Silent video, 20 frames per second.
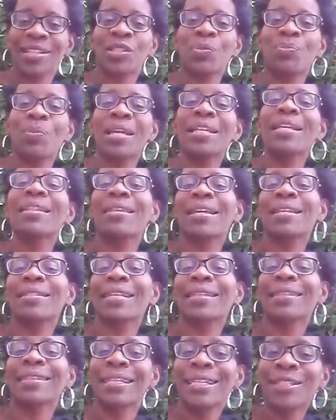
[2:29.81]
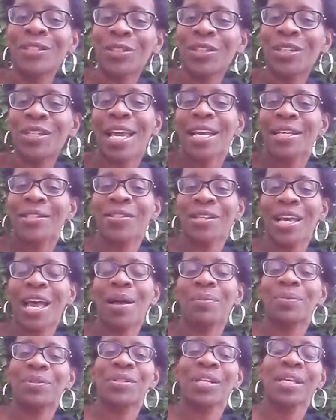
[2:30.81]
It's many things that lead to the next
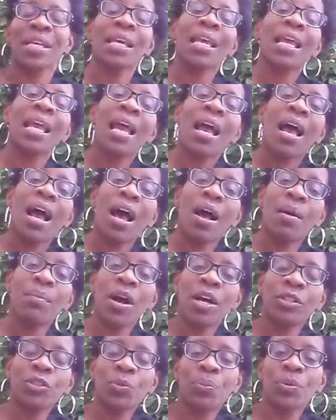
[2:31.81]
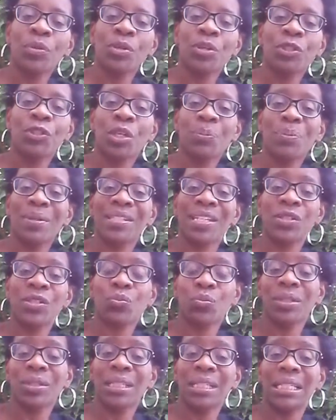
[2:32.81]
steps. Entrepreneurship
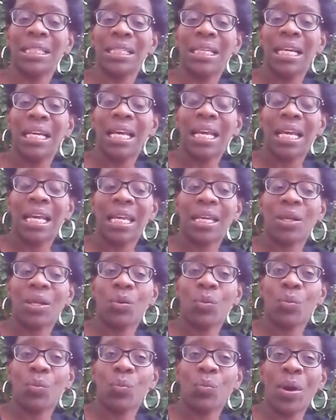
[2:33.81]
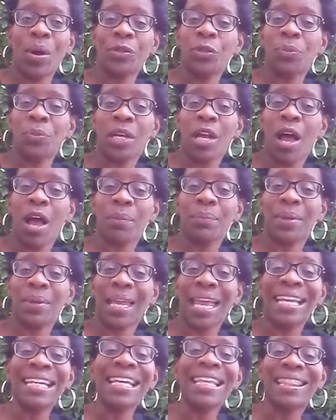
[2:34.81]
is really when you become
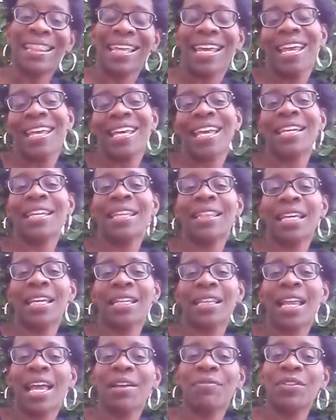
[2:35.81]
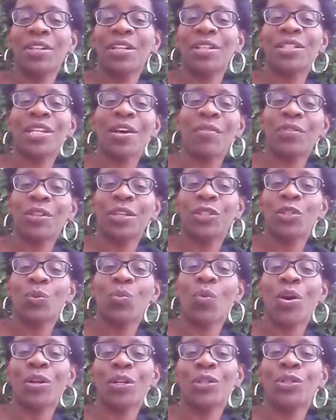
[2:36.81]
anything in life, any endeavor that
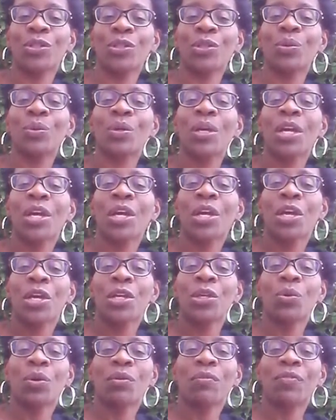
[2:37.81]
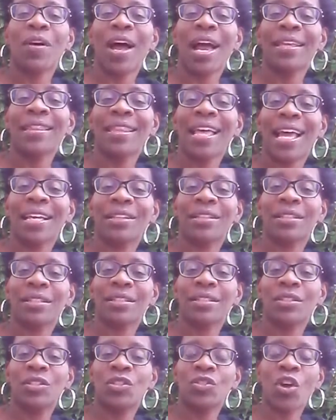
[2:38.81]
you want to do, you will find that
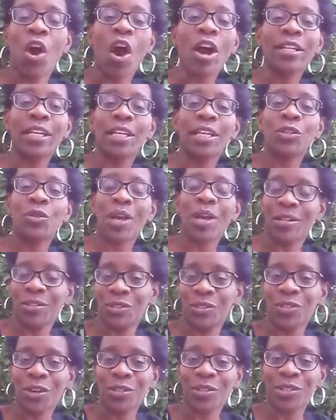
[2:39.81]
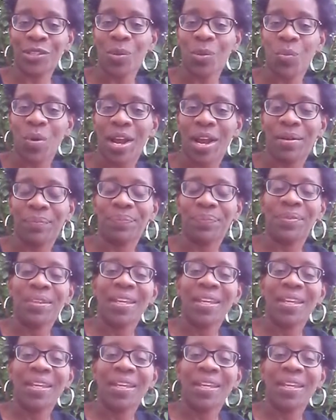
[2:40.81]
you had to start somewhere.